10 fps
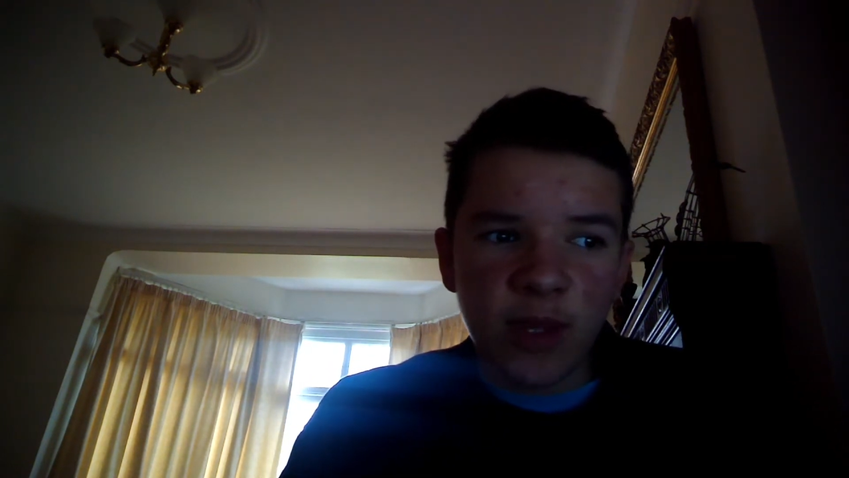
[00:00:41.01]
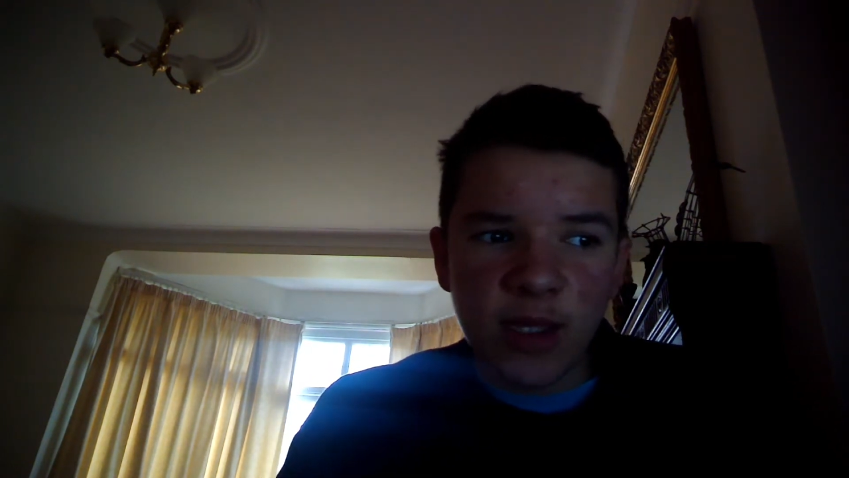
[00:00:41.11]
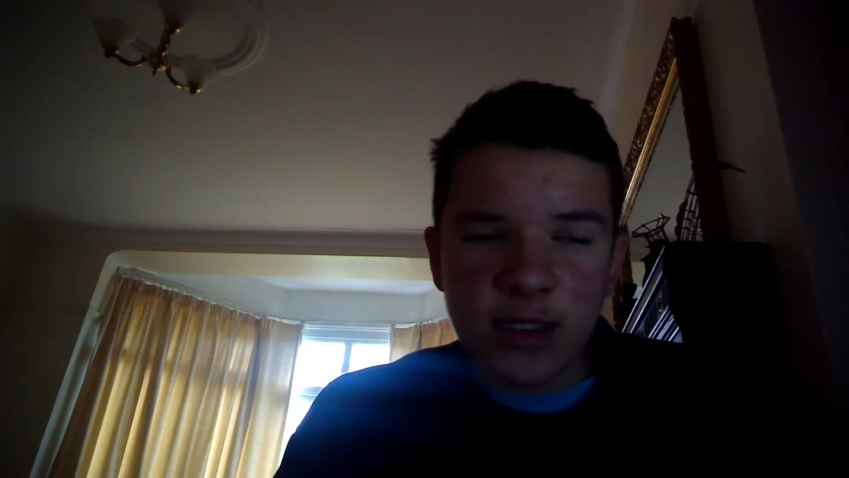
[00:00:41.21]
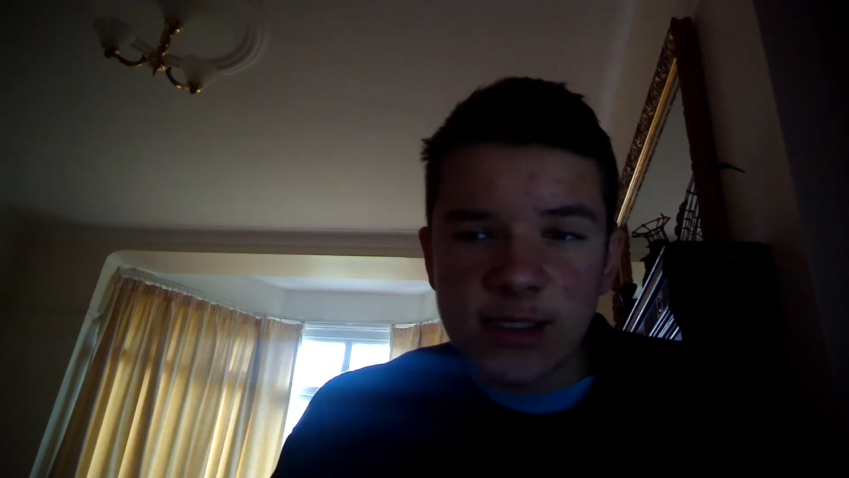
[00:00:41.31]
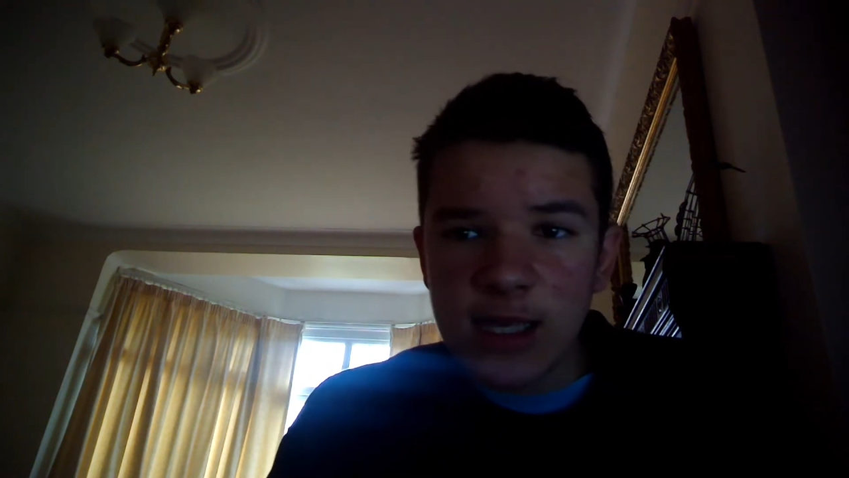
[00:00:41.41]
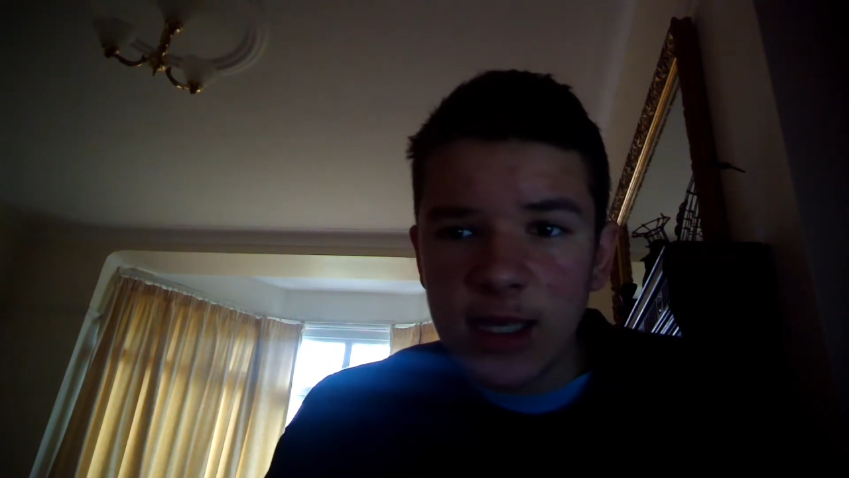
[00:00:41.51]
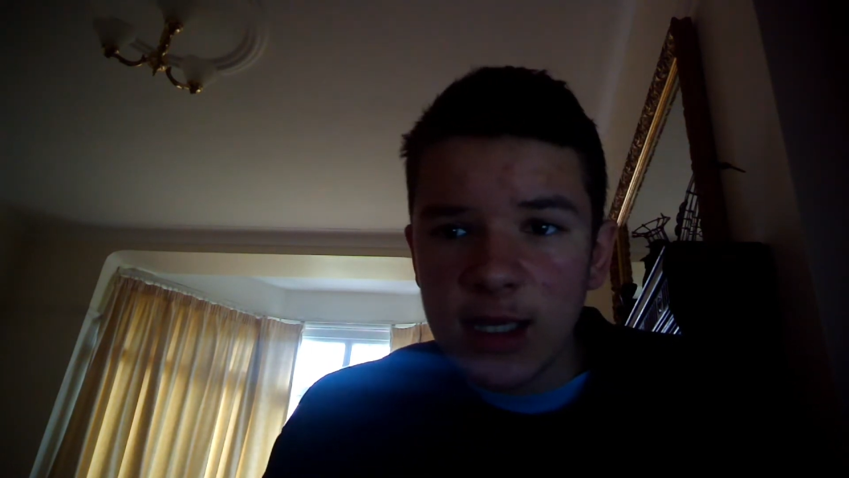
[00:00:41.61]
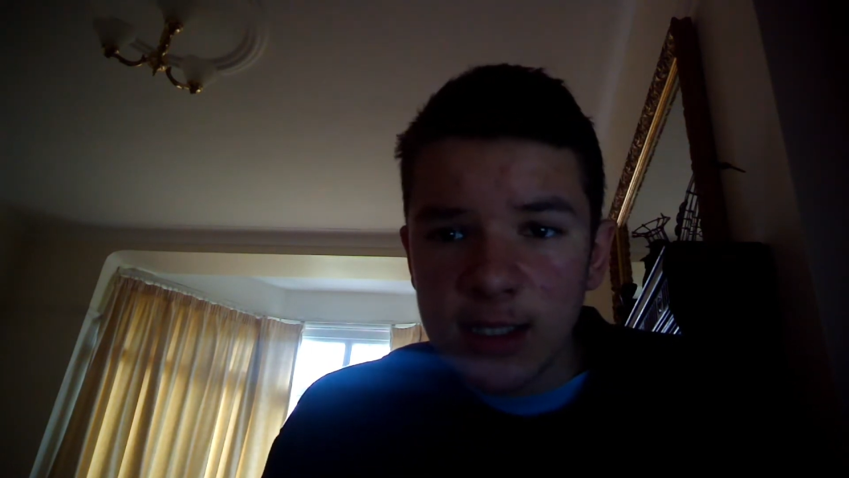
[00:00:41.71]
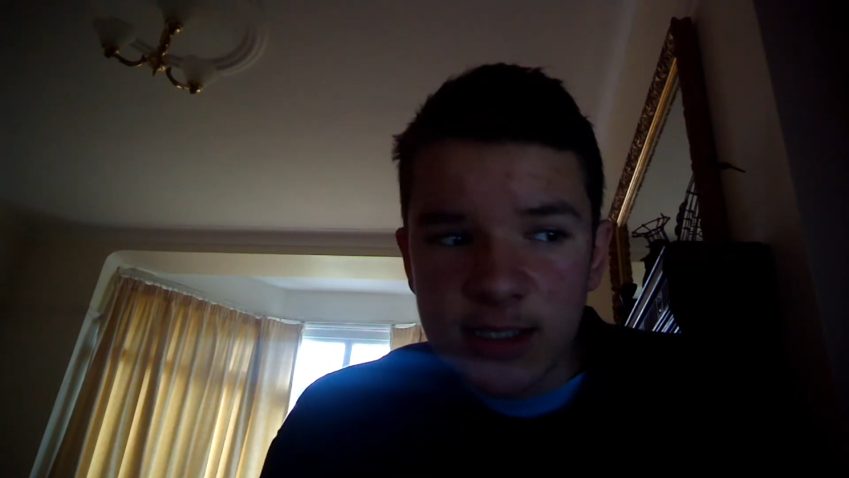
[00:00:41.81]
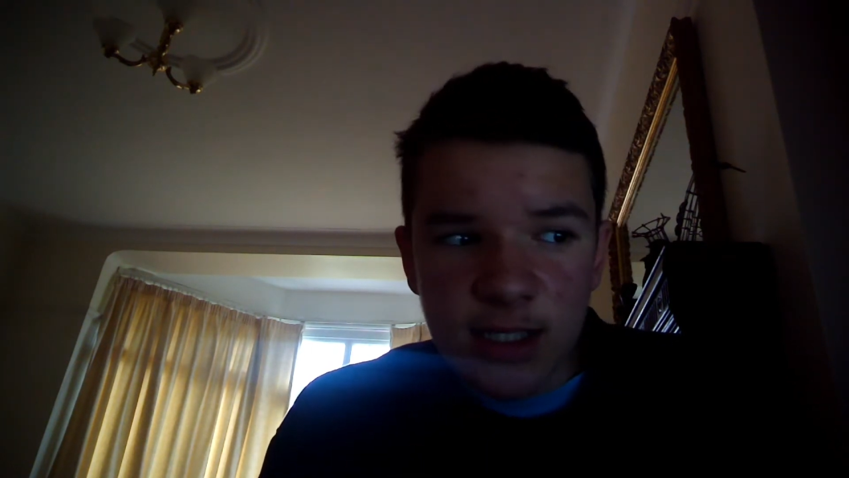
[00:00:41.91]
is
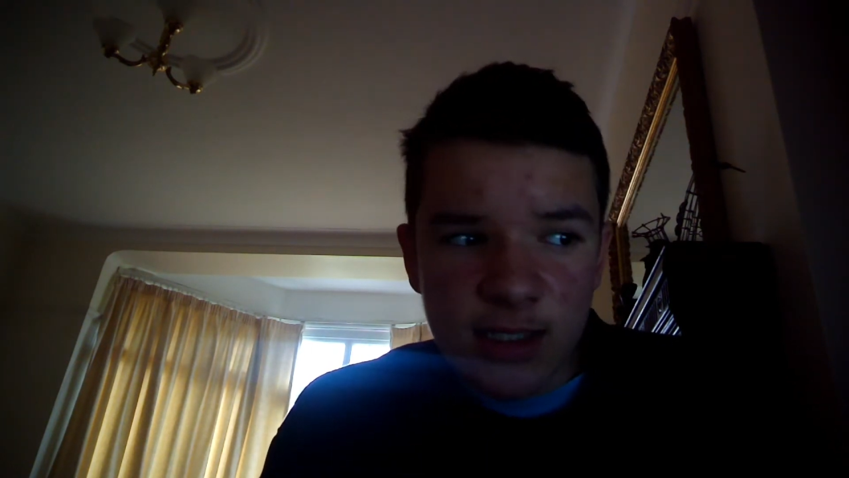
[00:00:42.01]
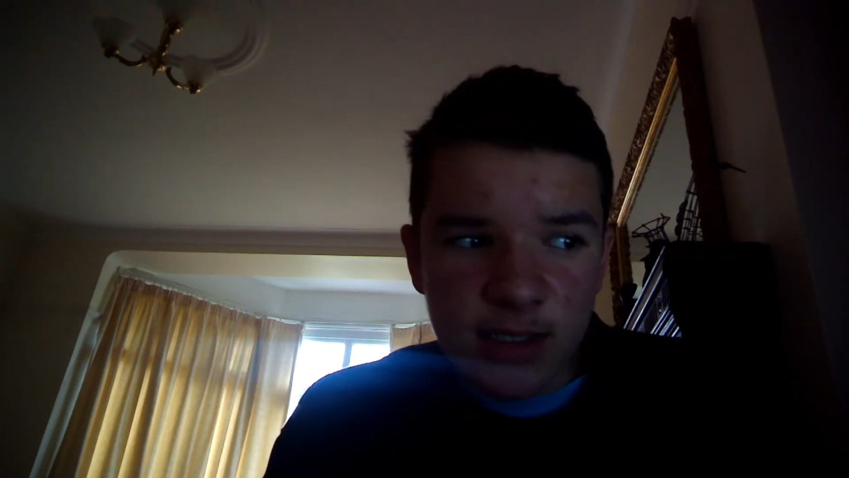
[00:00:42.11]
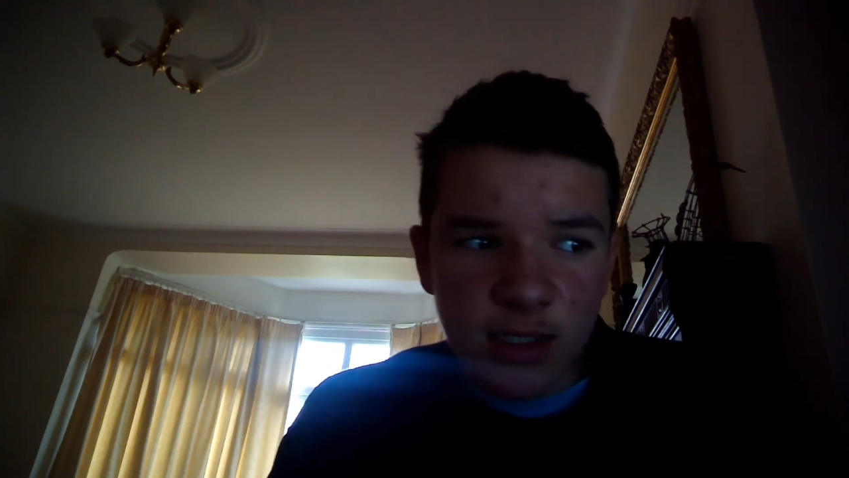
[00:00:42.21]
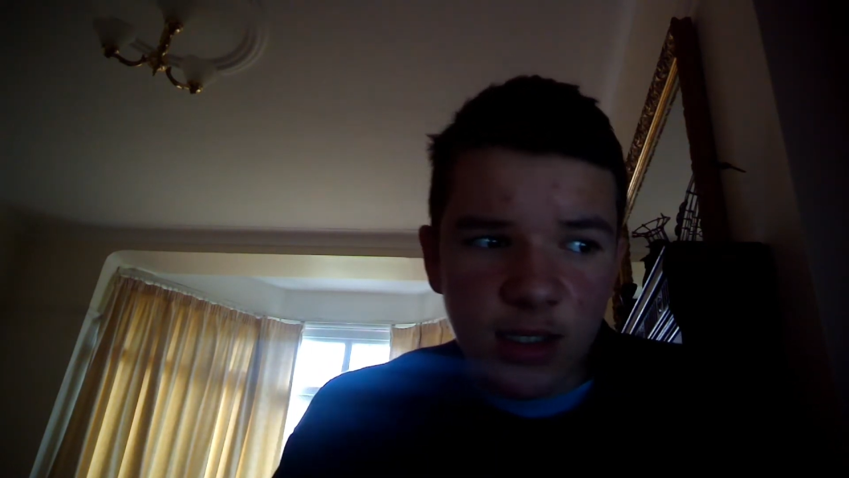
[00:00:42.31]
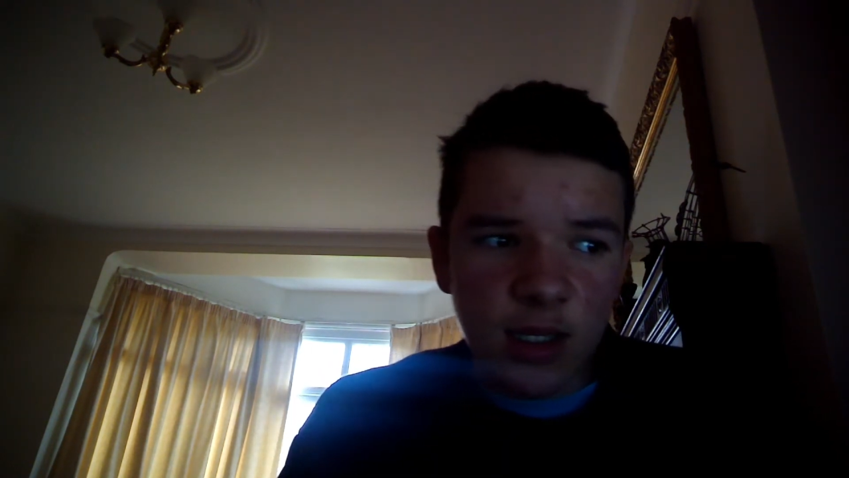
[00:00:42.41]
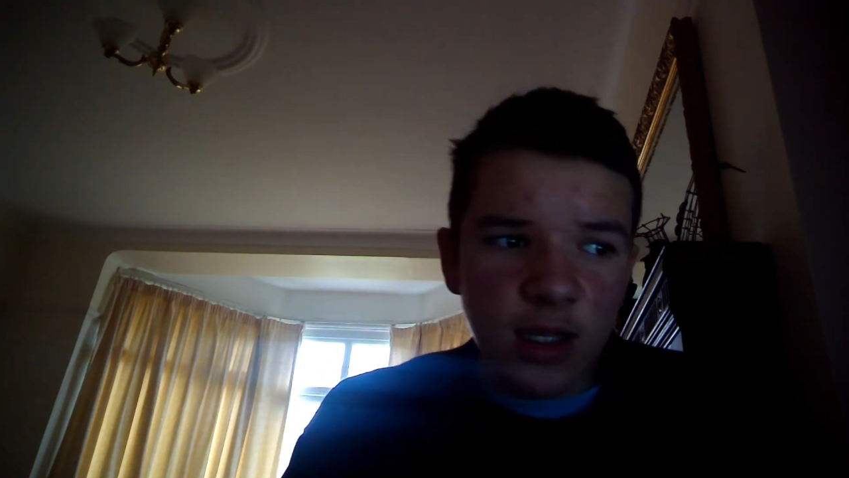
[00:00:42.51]
inconsistent.